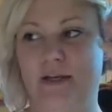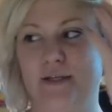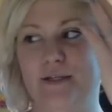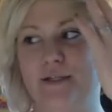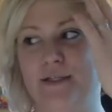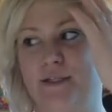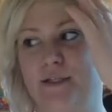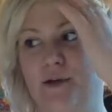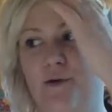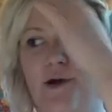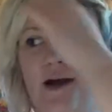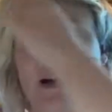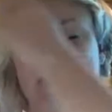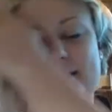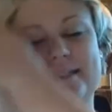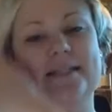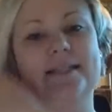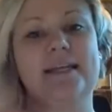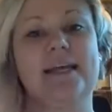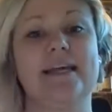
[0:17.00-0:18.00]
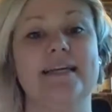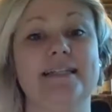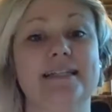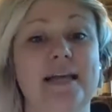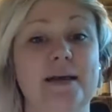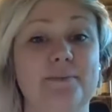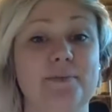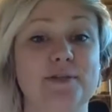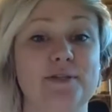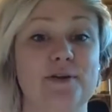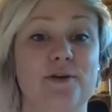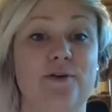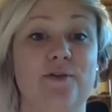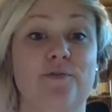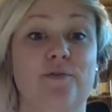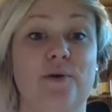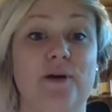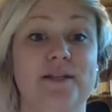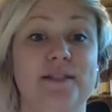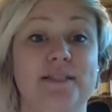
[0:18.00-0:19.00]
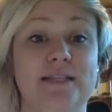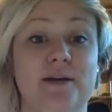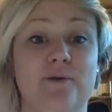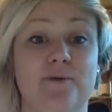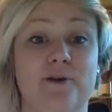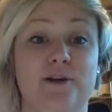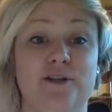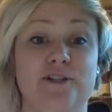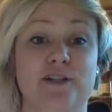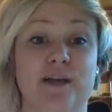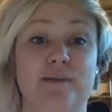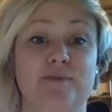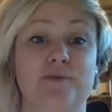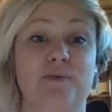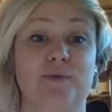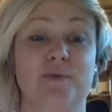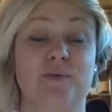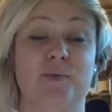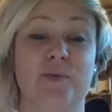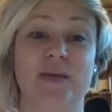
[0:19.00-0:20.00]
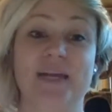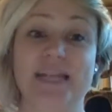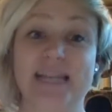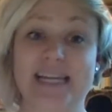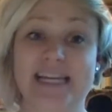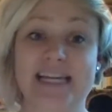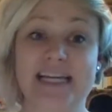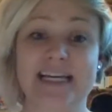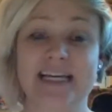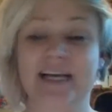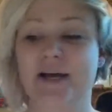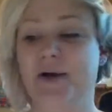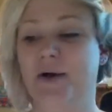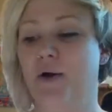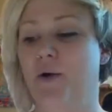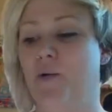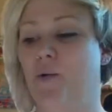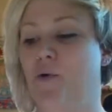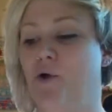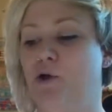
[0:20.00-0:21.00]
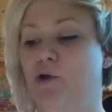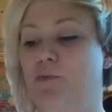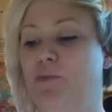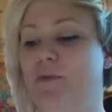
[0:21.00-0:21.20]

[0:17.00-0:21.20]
So on today's episode of Wednesday Workshops with Whitney, we'll